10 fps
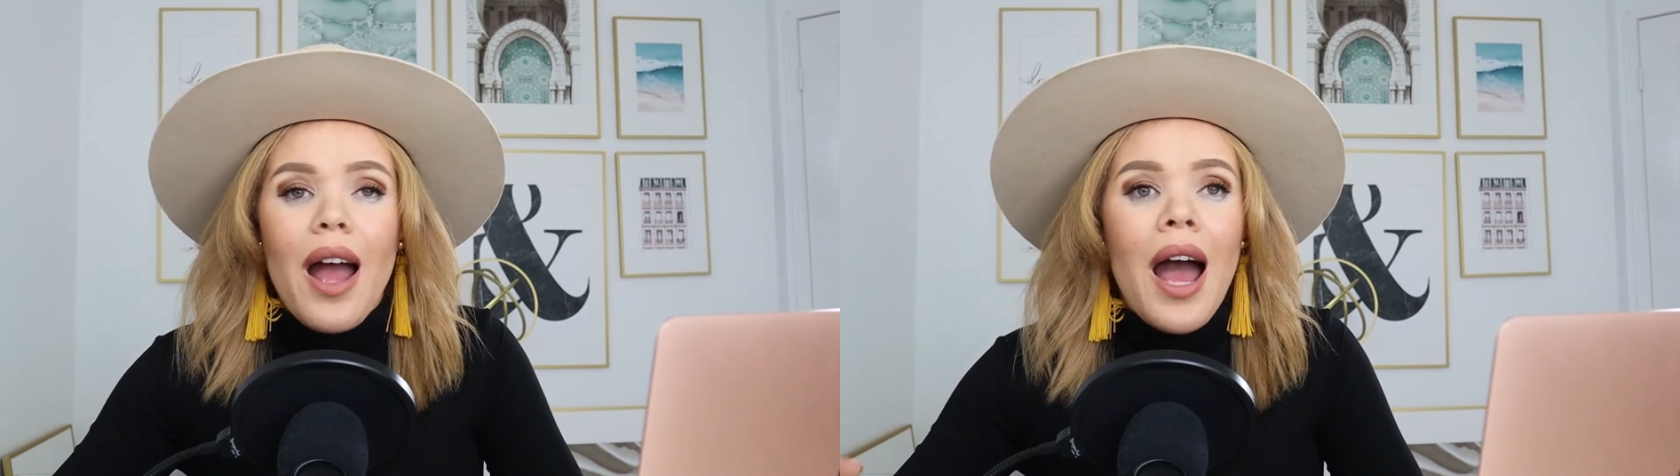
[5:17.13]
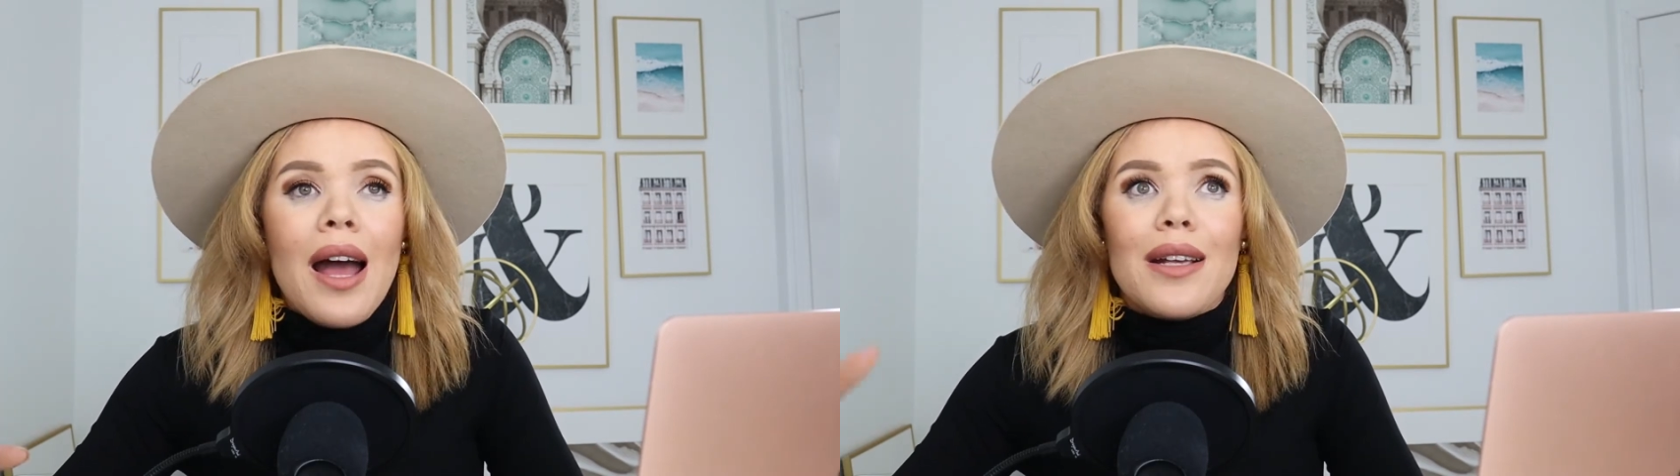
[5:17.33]

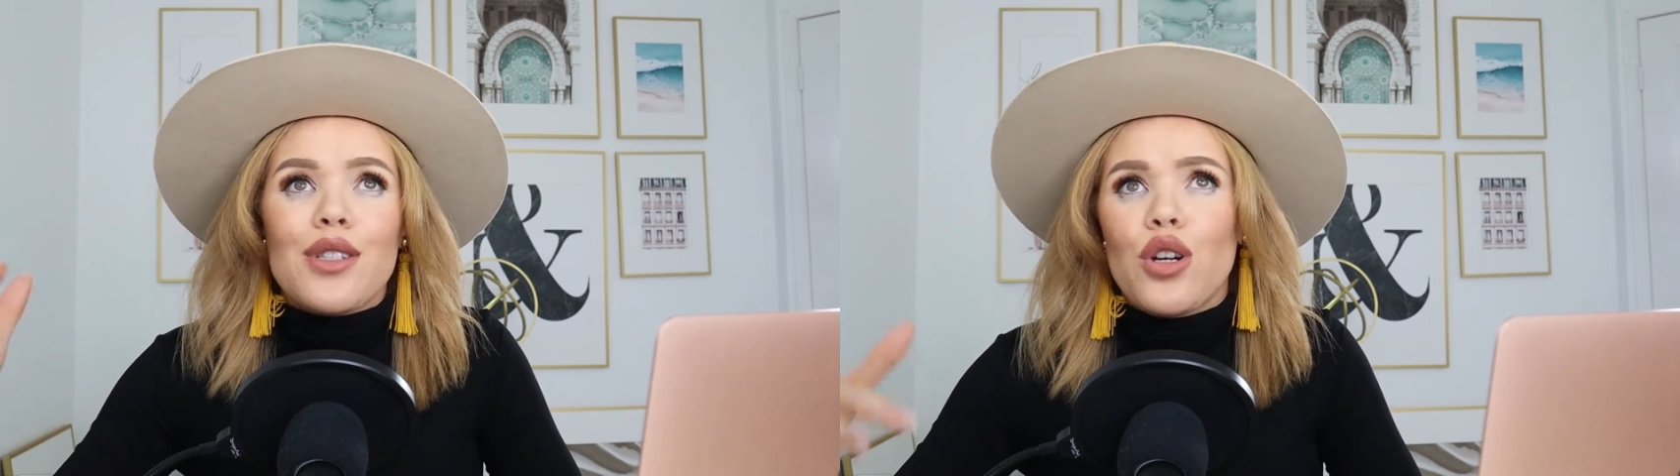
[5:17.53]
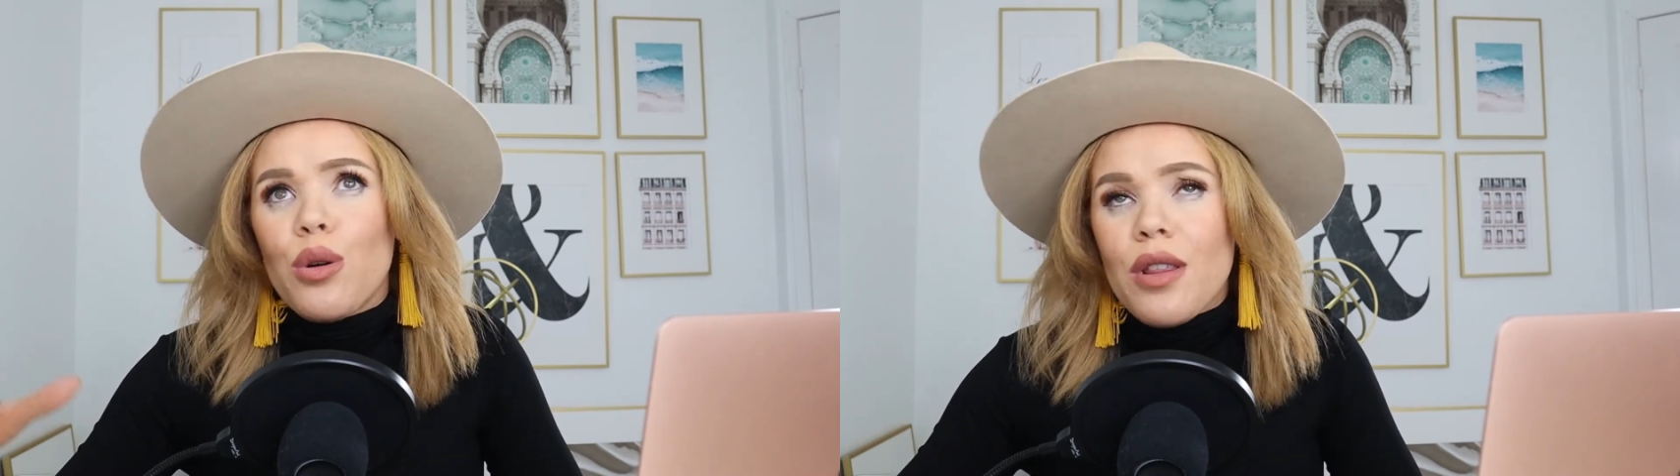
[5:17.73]

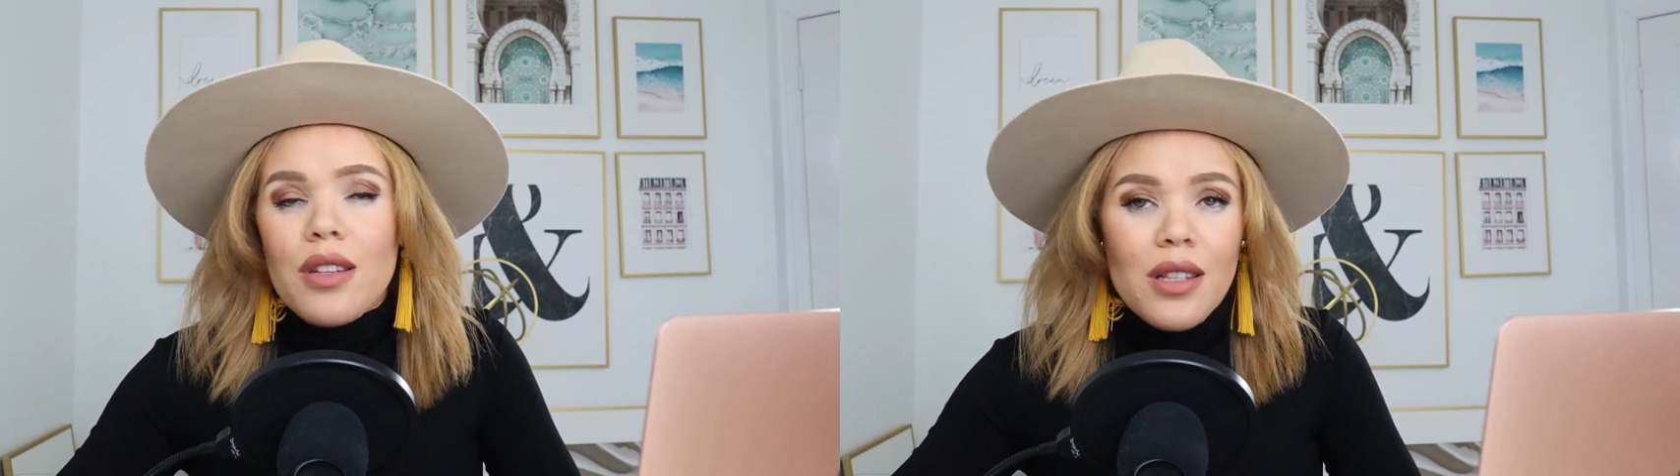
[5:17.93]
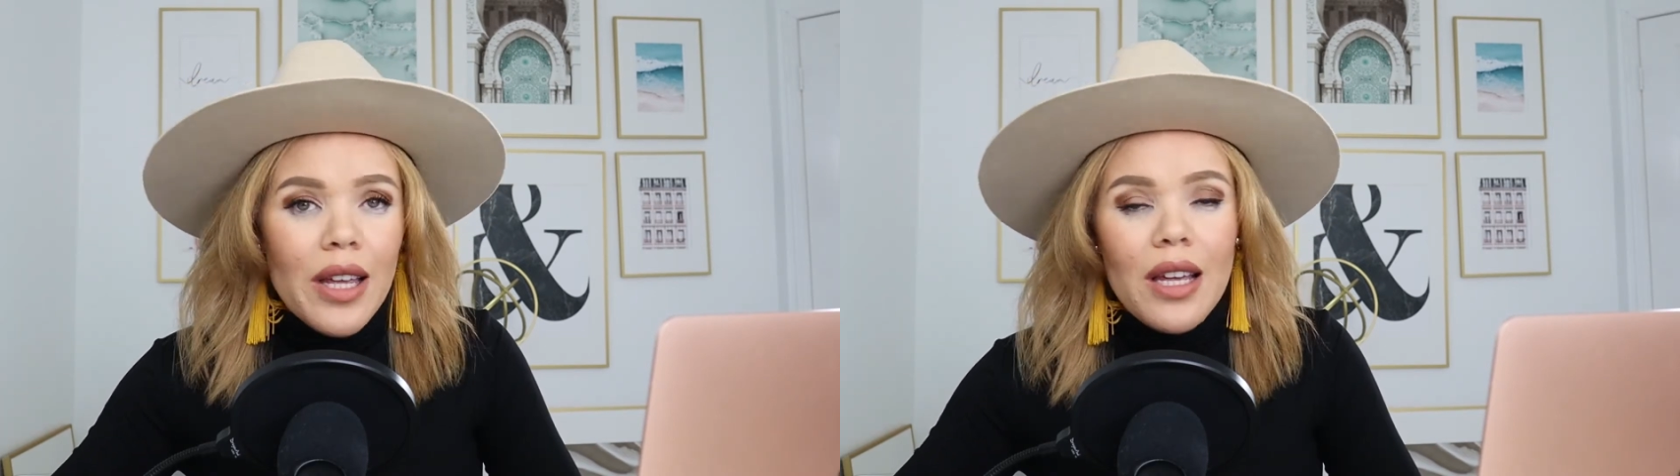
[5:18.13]
as go to
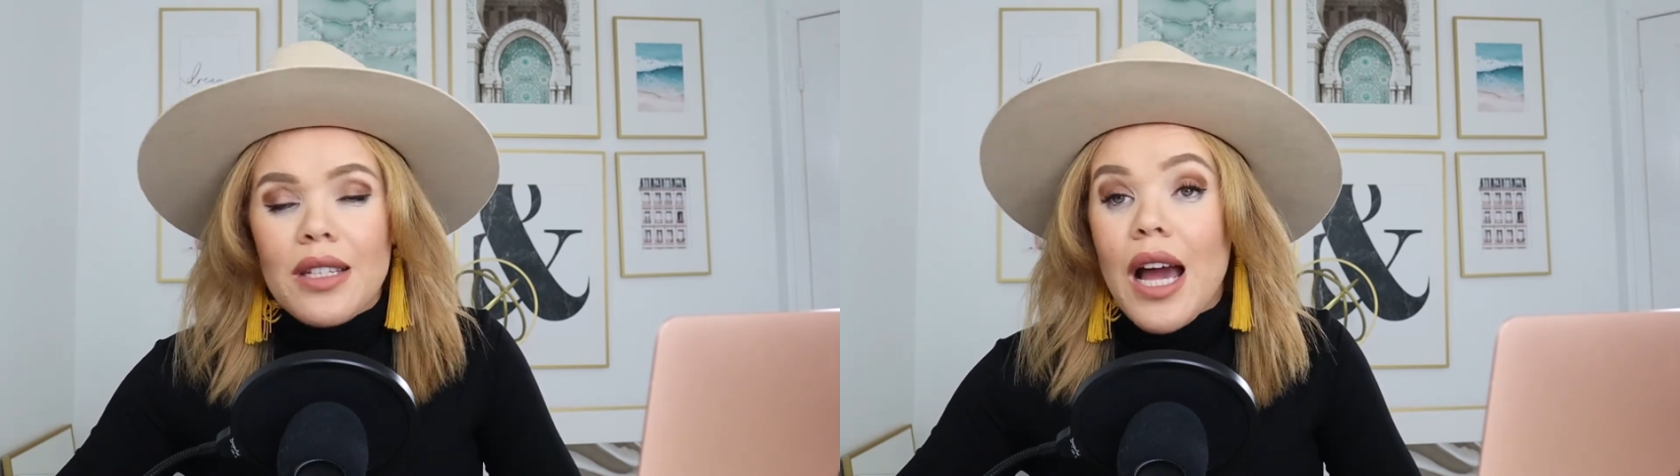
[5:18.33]
this link and